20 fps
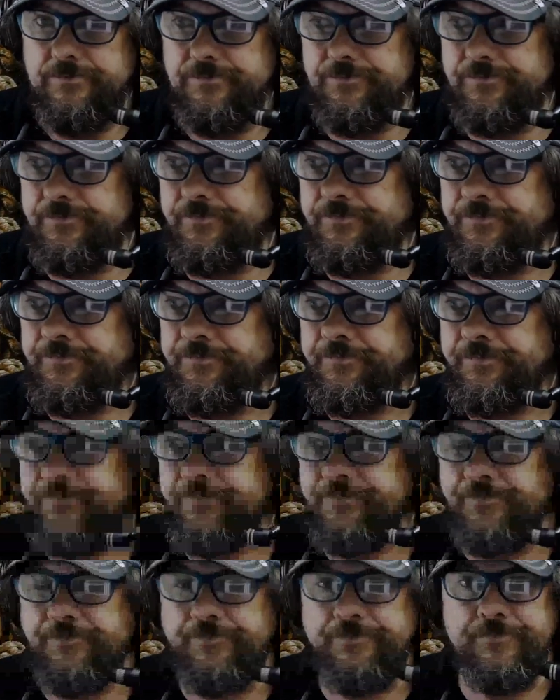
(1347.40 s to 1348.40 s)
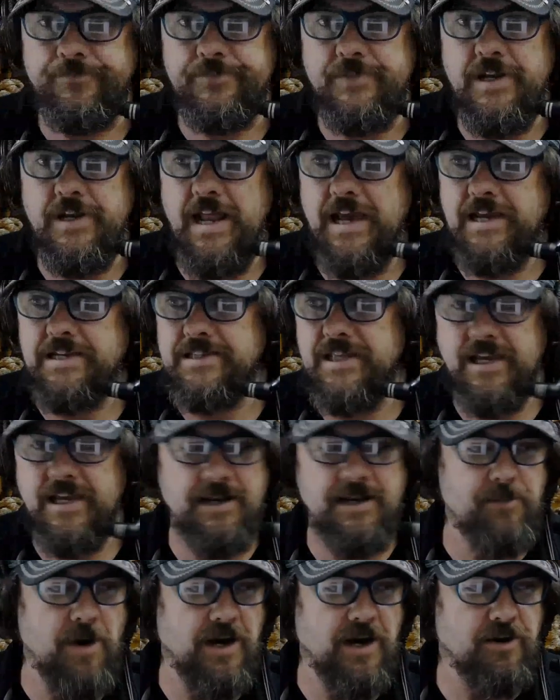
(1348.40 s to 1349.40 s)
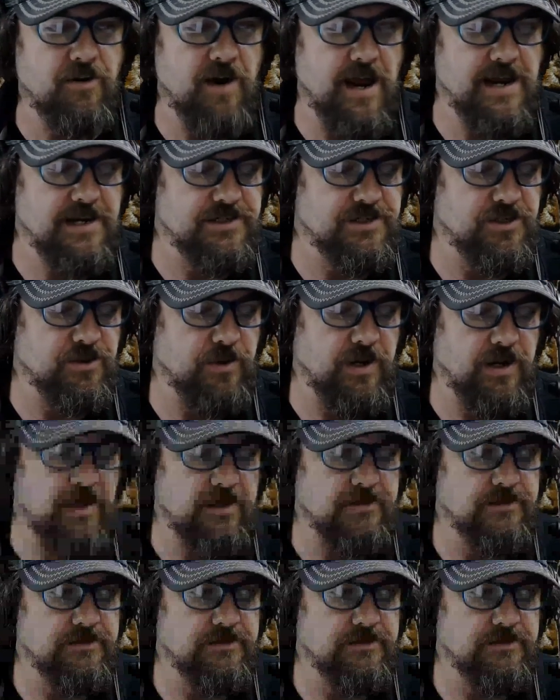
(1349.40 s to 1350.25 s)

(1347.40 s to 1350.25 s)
the next thing in my great tour